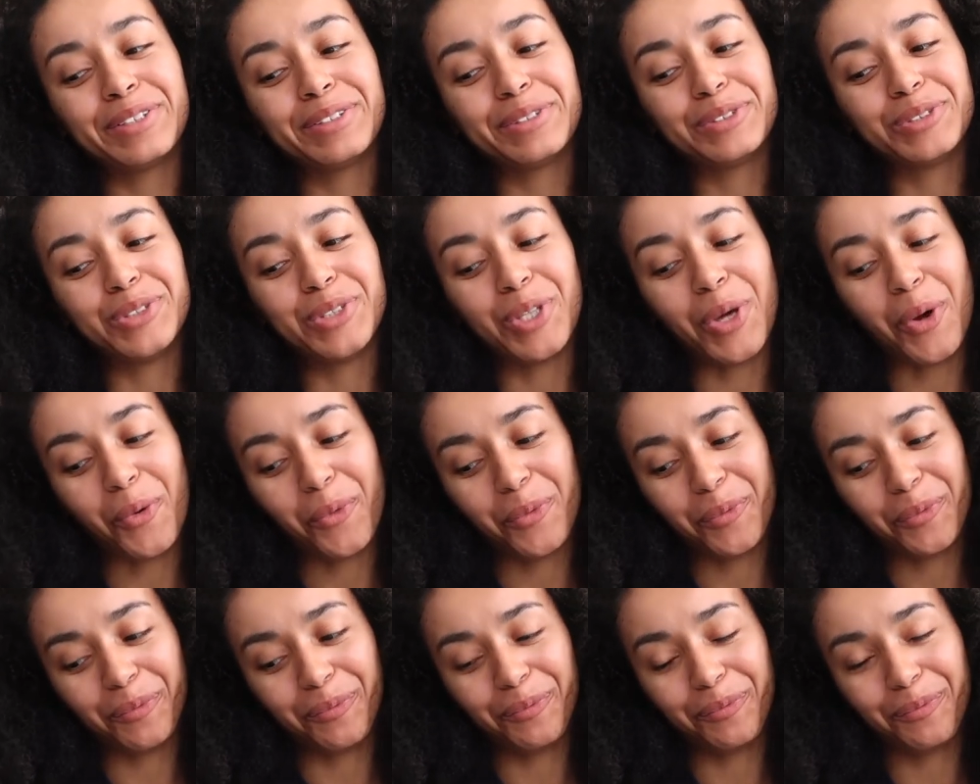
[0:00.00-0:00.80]
So
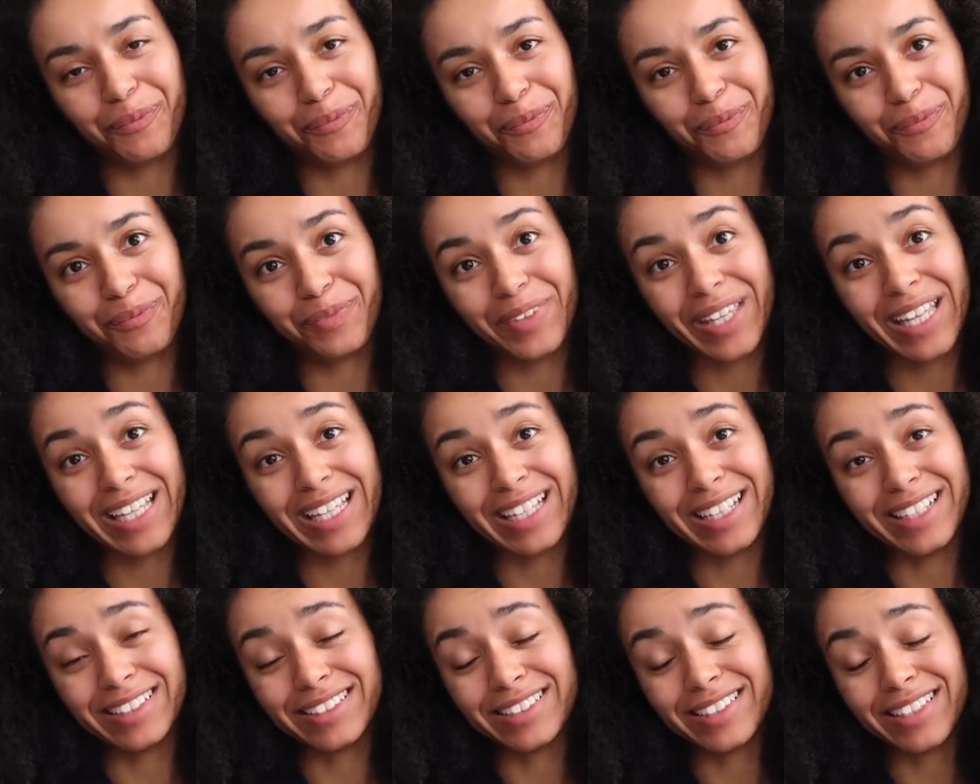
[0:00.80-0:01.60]

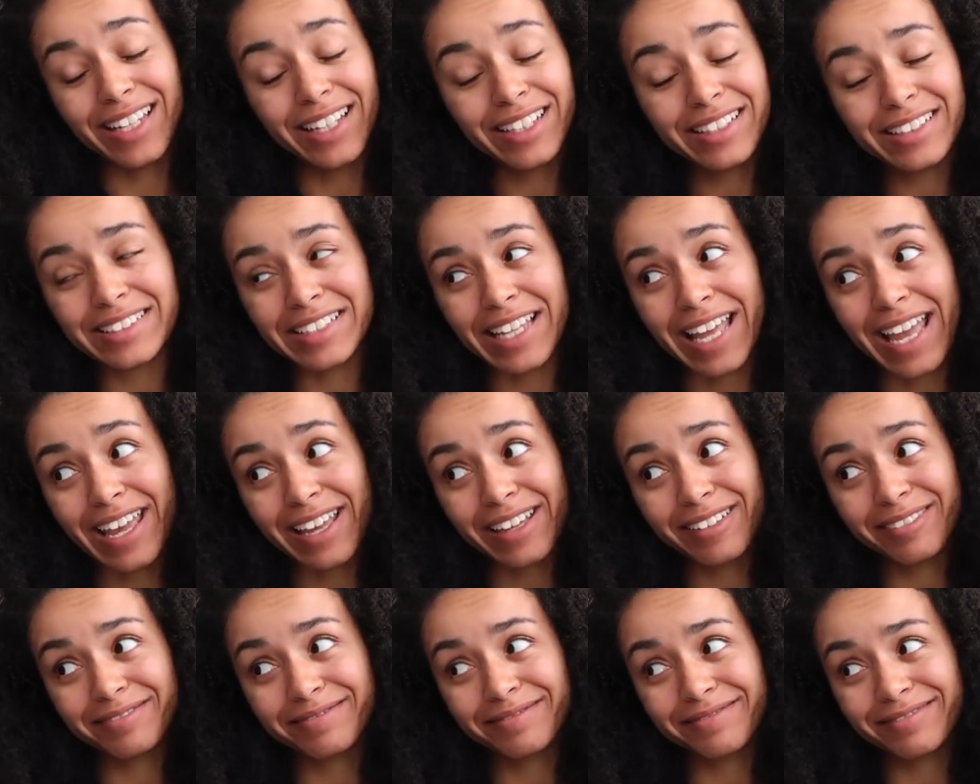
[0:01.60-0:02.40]
it's next
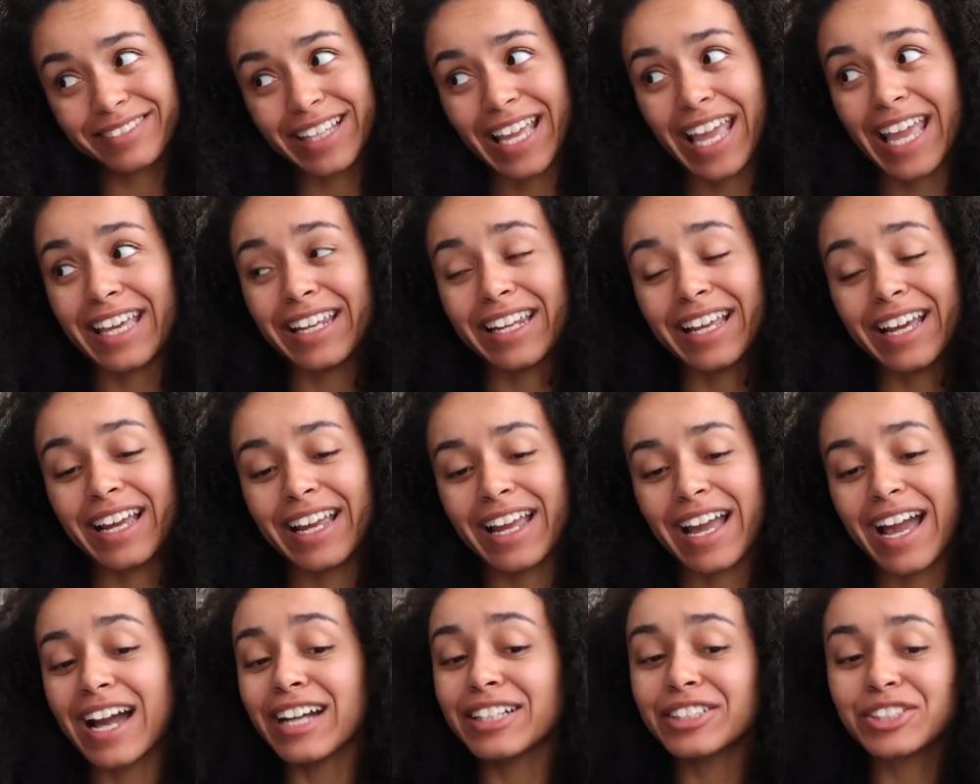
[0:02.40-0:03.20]
day, and
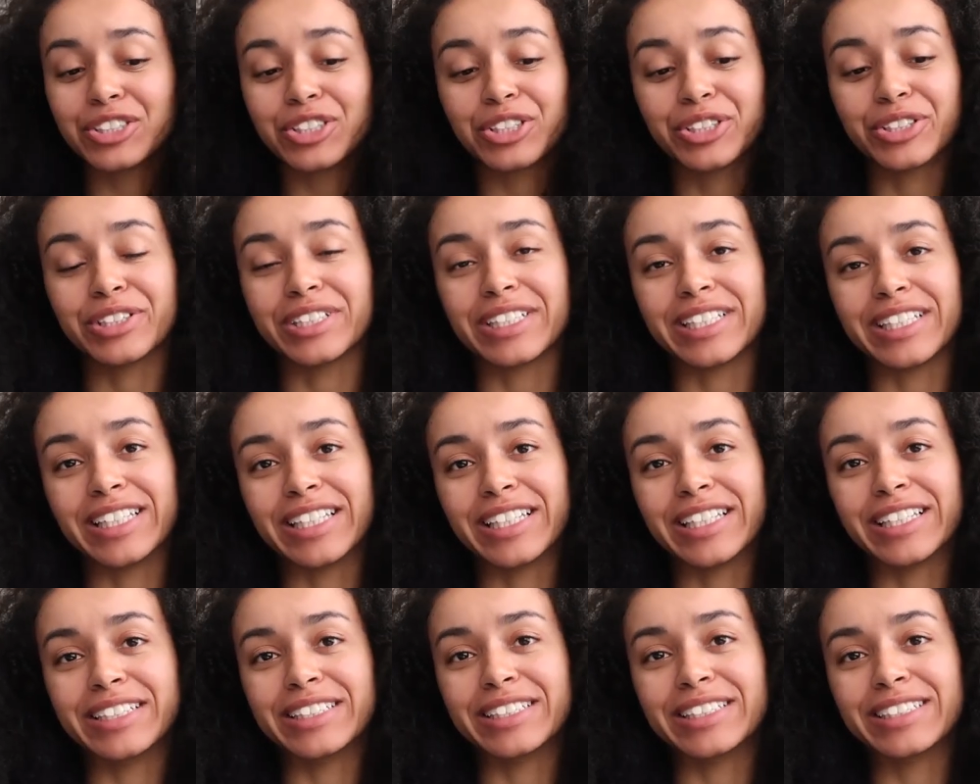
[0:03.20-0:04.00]
I
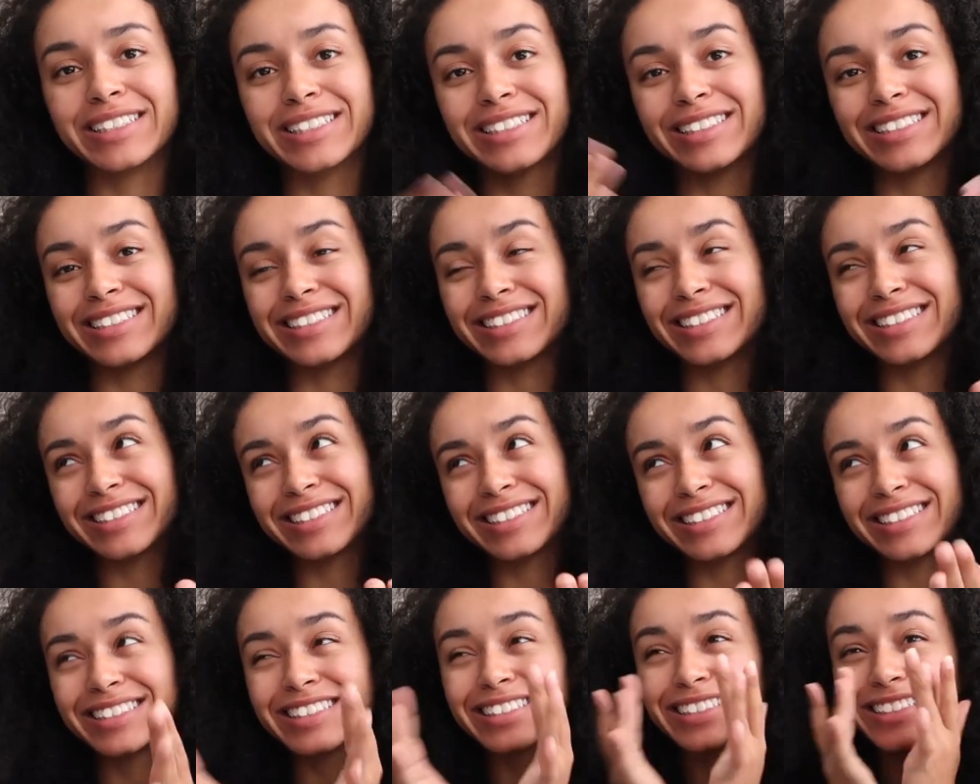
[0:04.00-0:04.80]
actually
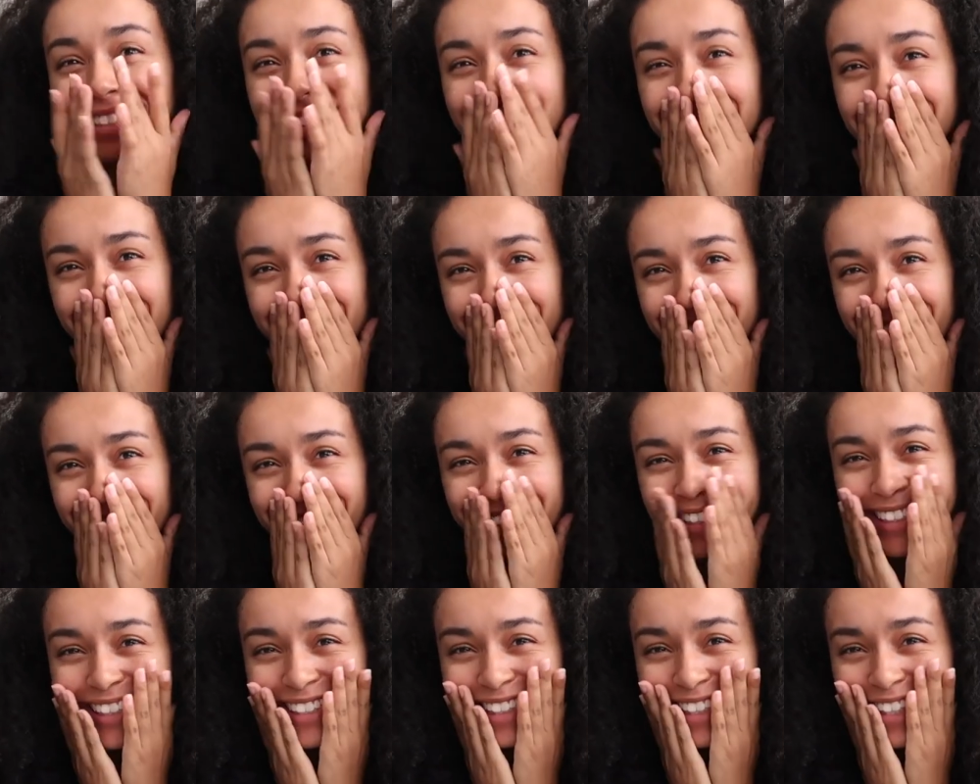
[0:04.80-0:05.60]
didn't
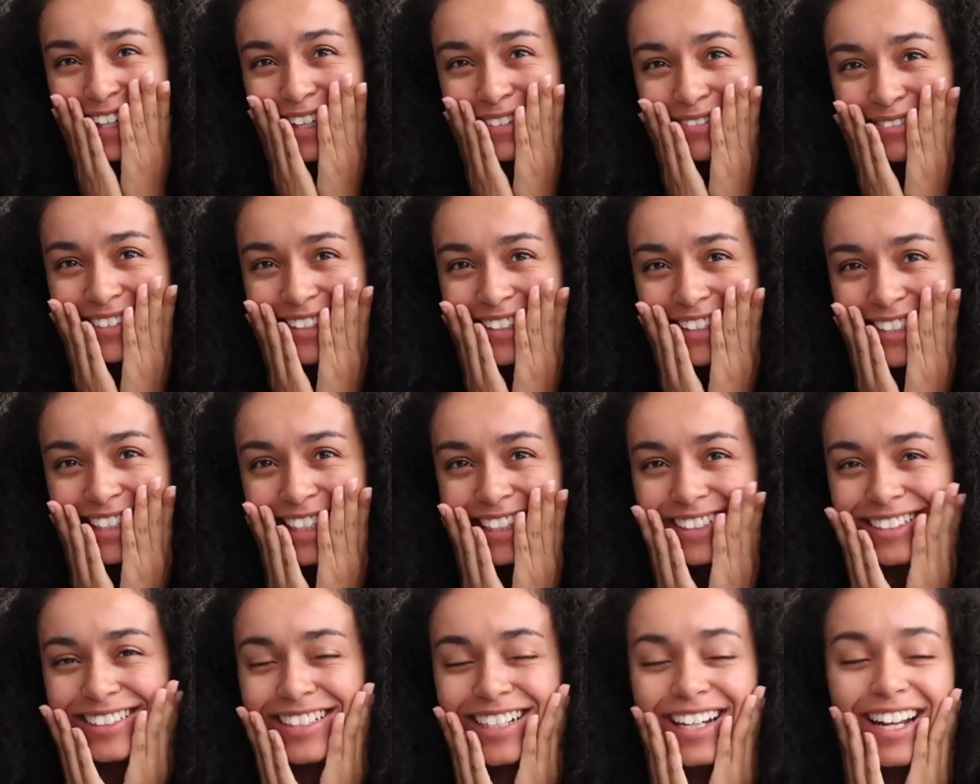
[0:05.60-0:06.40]
read that much
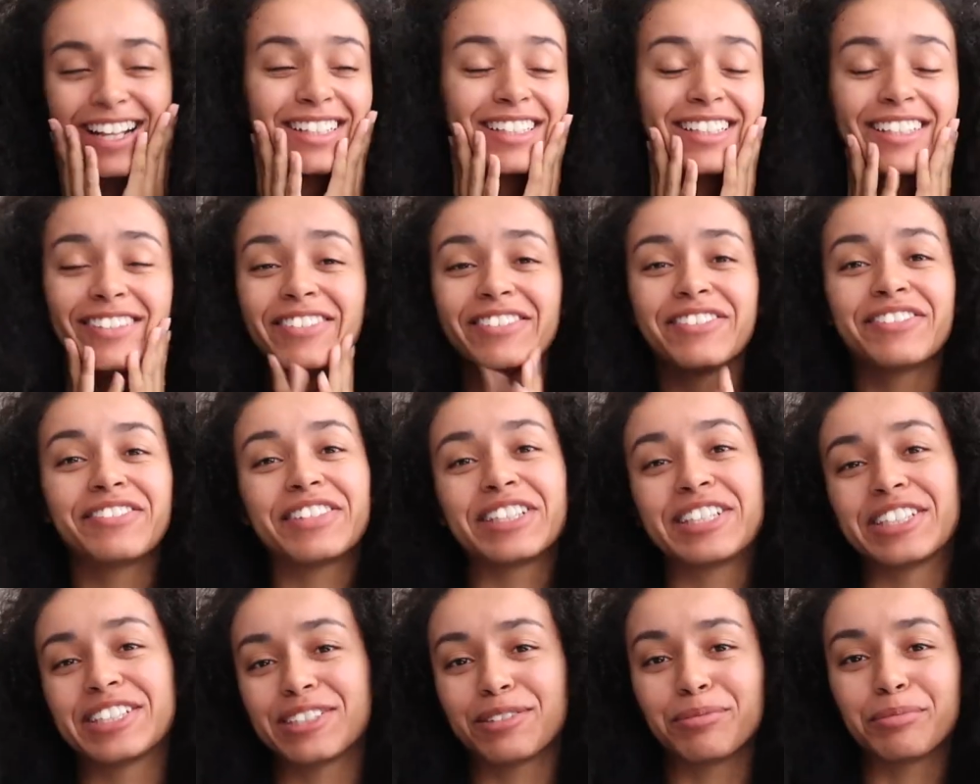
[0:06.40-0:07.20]
yesterday. I didn't even
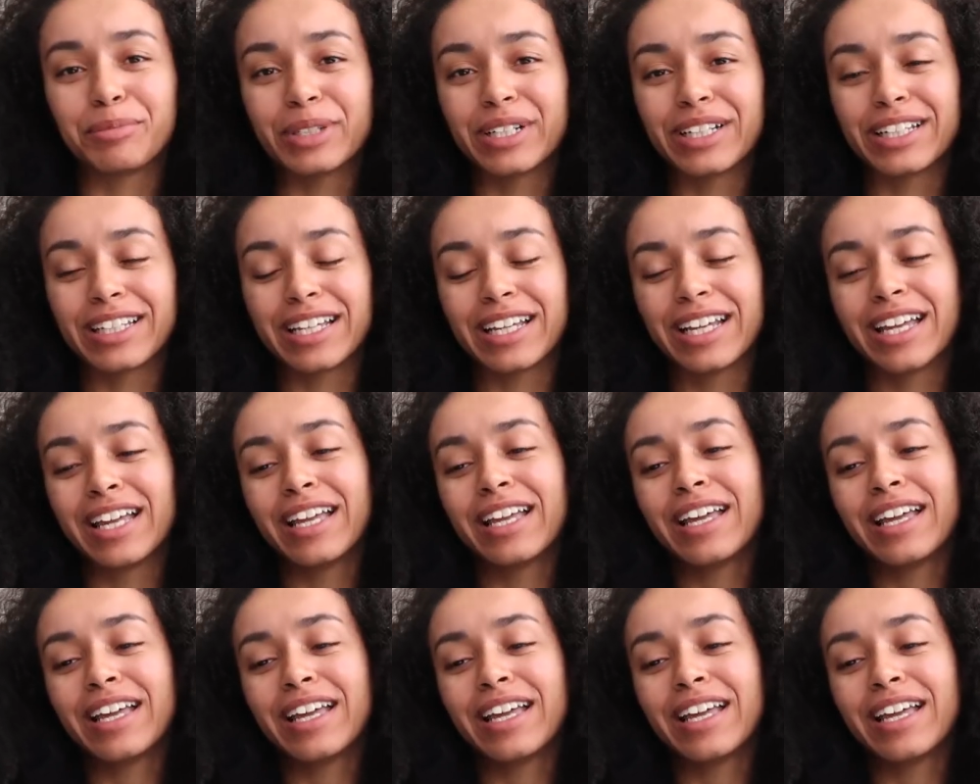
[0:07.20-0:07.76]
finish a book.